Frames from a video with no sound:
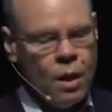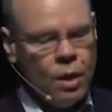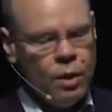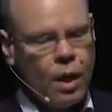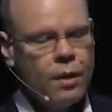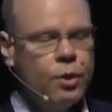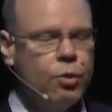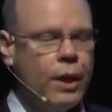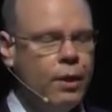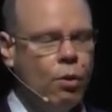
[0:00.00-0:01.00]
The other
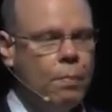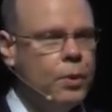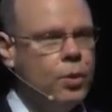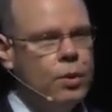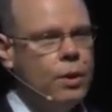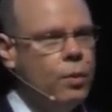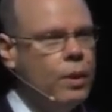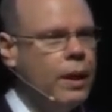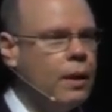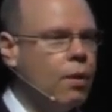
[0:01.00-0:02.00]
trading opportunity you'll
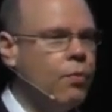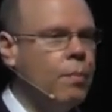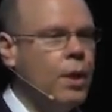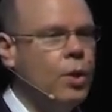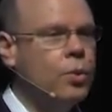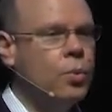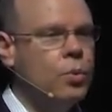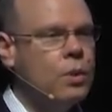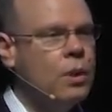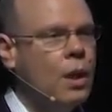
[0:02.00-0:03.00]
get are from
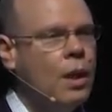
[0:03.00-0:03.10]
issues